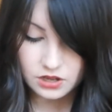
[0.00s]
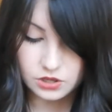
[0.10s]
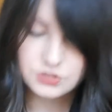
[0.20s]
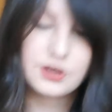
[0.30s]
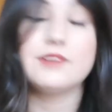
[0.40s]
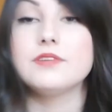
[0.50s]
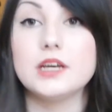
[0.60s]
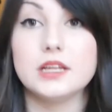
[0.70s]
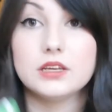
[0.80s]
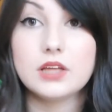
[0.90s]
Also have
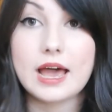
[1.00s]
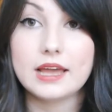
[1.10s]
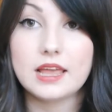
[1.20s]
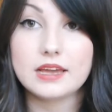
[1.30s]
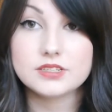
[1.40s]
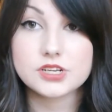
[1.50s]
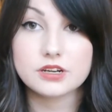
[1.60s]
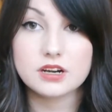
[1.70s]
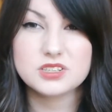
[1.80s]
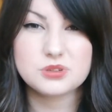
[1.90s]
a little
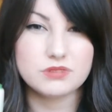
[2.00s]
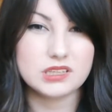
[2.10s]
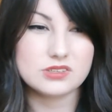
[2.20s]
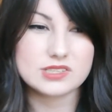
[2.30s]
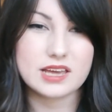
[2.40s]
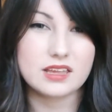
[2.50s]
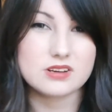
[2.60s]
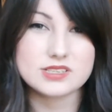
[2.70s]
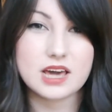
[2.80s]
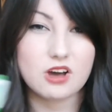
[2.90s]
highlighter. I don't really use
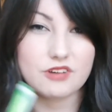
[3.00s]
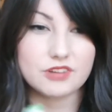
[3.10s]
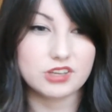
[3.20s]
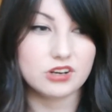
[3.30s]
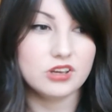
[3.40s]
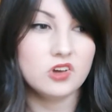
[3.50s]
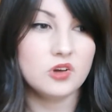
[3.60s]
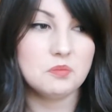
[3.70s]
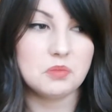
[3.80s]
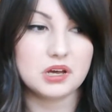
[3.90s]
highlighters that often,
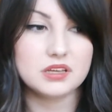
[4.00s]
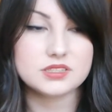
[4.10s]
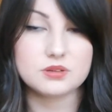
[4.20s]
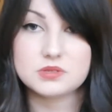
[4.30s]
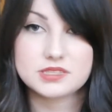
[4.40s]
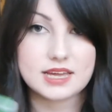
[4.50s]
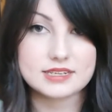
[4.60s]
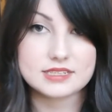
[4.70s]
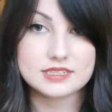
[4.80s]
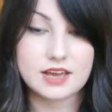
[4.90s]
but it's always
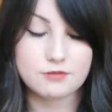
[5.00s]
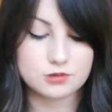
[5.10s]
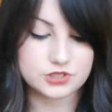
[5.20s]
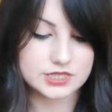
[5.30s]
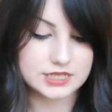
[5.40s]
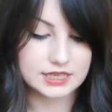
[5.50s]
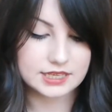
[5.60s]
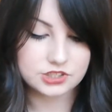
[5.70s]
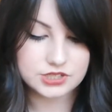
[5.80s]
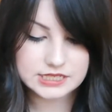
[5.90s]
handy to have one just in
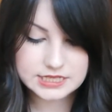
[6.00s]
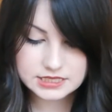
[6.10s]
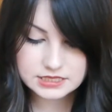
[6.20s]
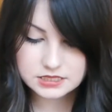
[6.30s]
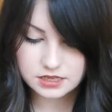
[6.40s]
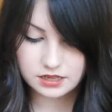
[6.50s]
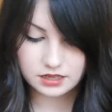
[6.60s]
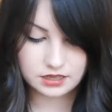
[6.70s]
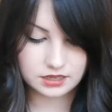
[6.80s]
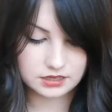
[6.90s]
case you need it.
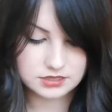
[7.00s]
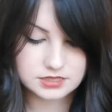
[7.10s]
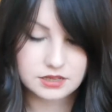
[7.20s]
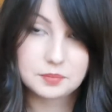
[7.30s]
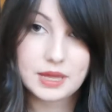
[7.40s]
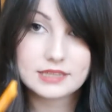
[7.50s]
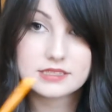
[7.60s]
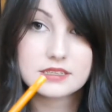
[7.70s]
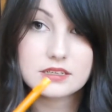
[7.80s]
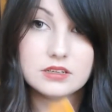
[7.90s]
And a
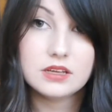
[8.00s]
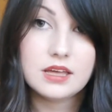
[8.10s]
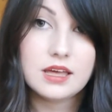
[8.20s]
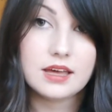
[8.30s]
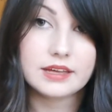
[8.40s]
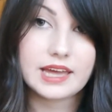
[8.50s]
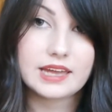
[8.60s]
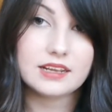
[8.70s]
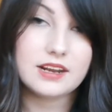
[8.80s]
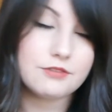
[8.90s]
pencil.
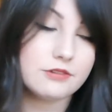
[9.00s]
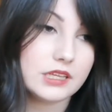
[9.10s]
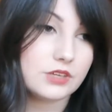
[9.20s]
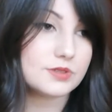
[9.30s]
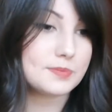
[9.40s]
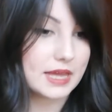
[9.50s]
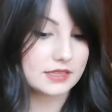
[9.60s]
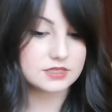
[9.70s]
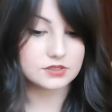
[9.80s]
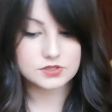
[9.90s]
Again, I never really use
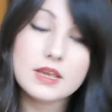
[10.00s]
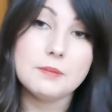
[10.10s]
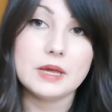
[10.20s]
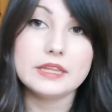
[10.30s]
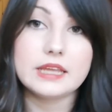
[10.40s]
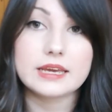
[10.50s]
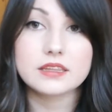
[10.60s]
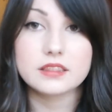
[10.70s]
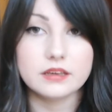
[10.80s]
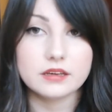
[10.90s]
pencils, but in
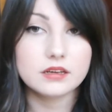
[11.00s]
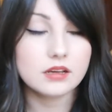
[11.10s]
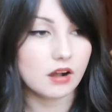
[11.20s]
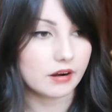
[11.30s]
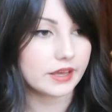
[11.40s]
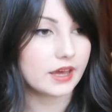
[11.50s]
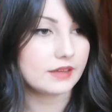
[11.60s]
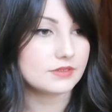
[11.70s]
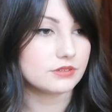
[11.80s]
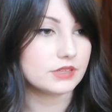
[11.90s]
like the
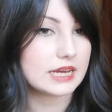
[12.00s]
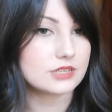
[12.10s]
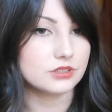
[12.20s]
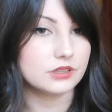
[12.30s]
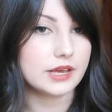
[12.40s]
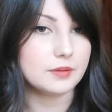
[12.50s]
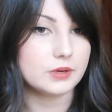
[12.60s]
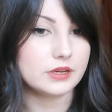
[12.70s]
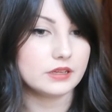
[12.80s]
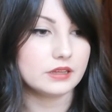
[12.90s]
archives and National
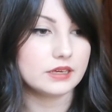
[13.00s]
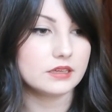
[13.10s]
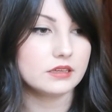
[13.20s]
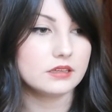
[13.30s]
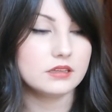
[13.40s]
Library and like